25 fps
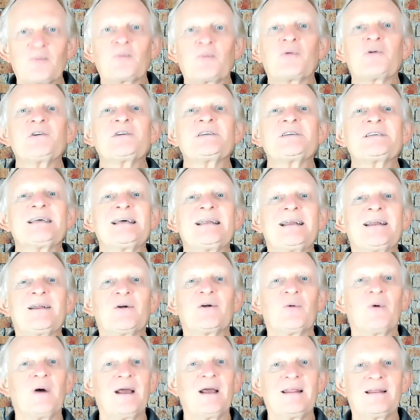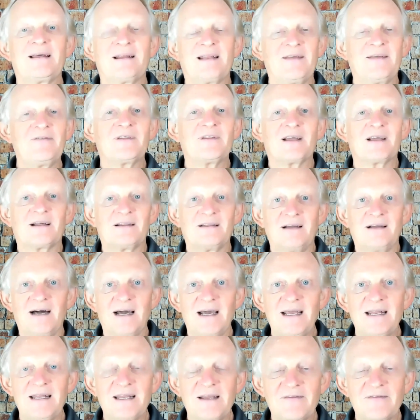presented a way that even the
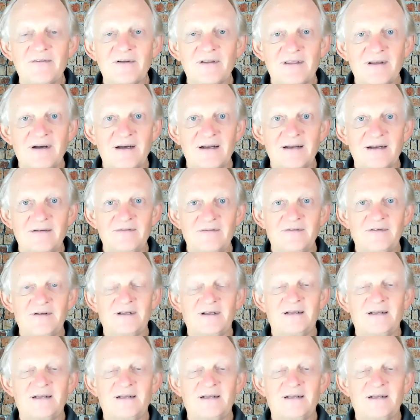client never thought of,